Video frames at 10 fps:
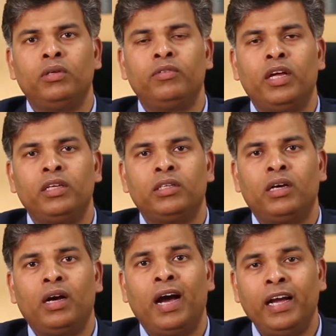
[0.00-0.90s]
there is
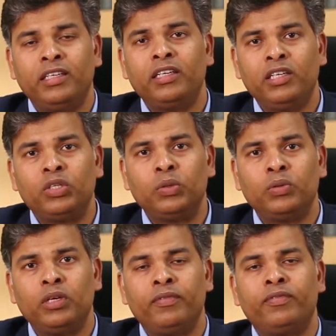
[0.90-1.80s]
a hygiene issue,
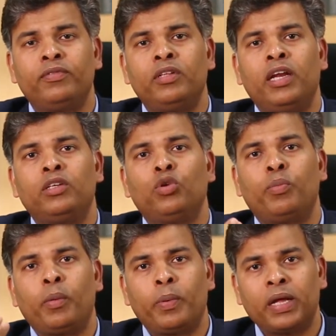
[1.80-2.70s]
if there is no
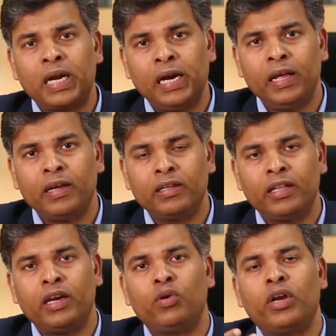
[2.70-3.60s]
proper cleaning,
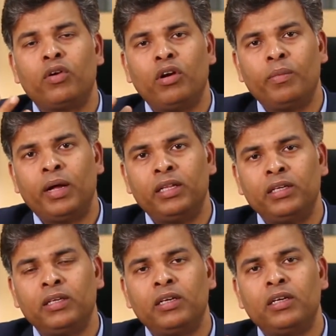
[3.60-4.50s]
there is no regular
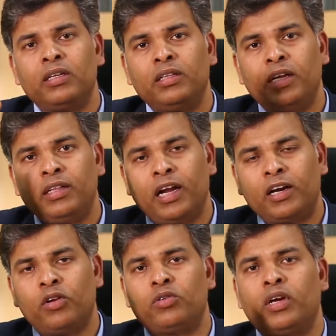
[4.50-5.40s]
bathing, then
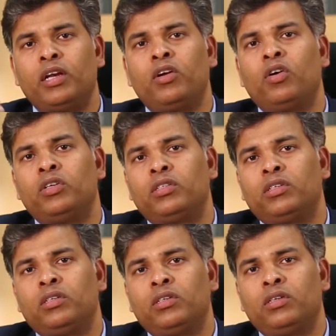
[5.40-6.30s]
that also can cause
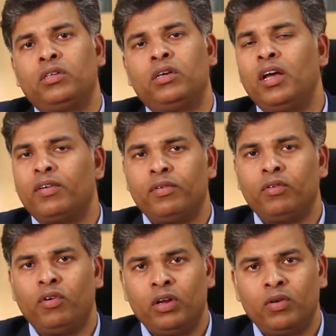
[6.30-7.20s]
hair
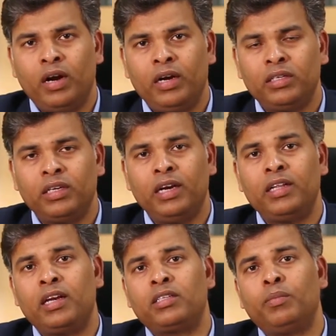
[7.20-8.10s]
folliculitis. And
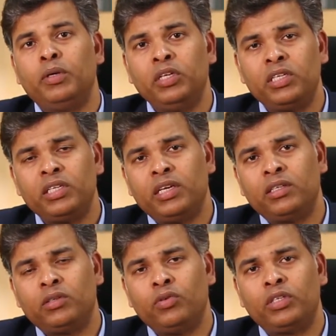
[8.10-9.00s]
there are some
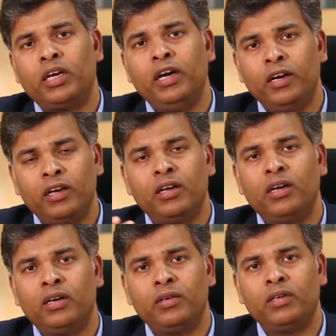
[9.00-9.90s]
diseases which are internal
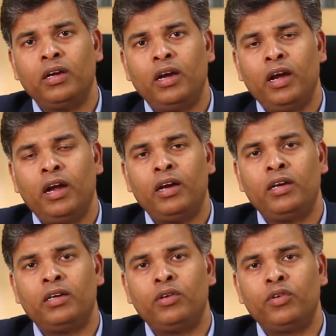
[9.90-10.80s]

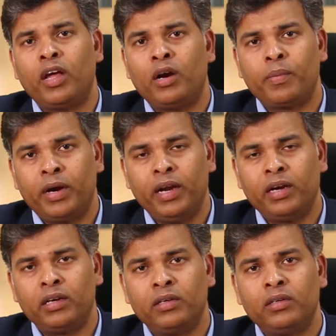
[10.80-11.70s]
and you cannot
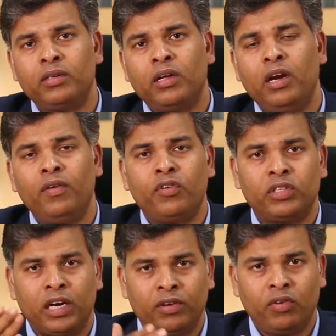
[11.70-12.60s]
predict.
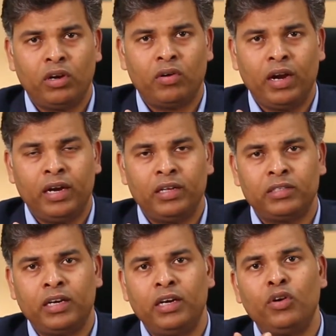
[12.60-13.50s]
Lymphocytic
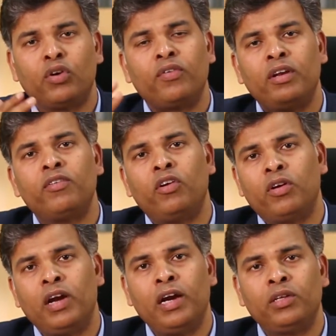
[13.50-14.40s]
folliculitis and neutrophilic
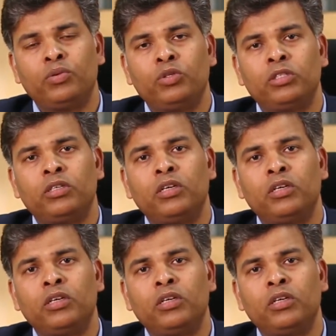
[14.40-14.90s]
folliculitis, which